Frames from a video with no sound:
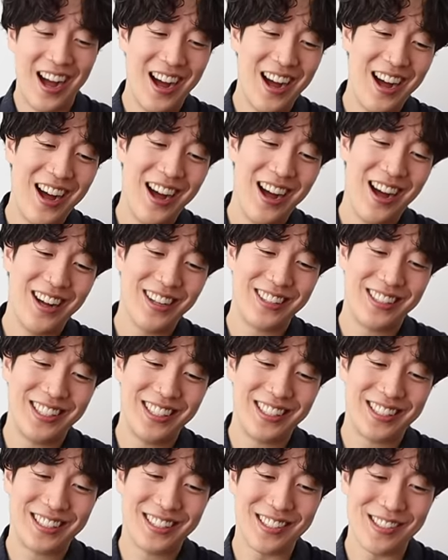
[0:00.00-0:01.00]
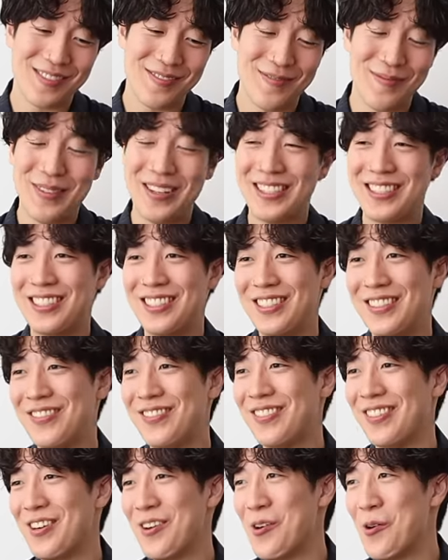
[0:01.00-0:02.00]
ah, these submissive
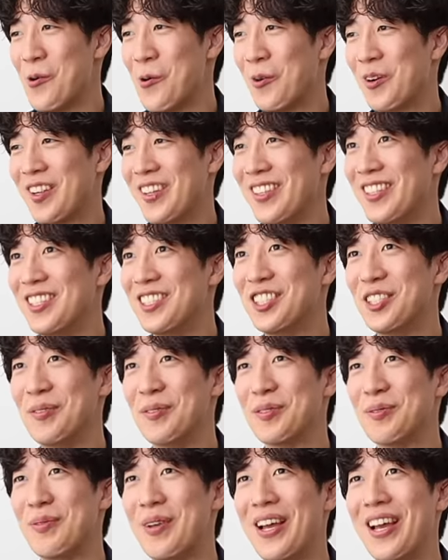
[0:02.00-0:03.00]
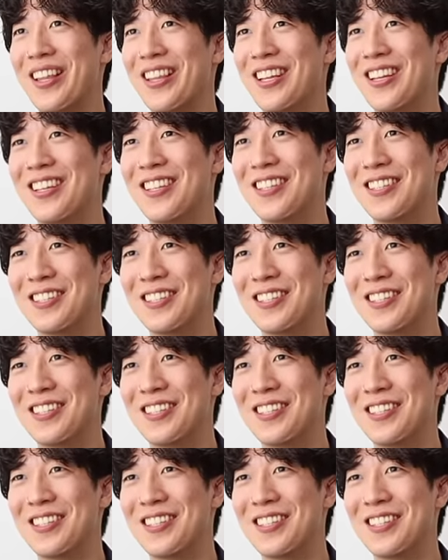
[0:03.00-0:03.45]
organisms, man.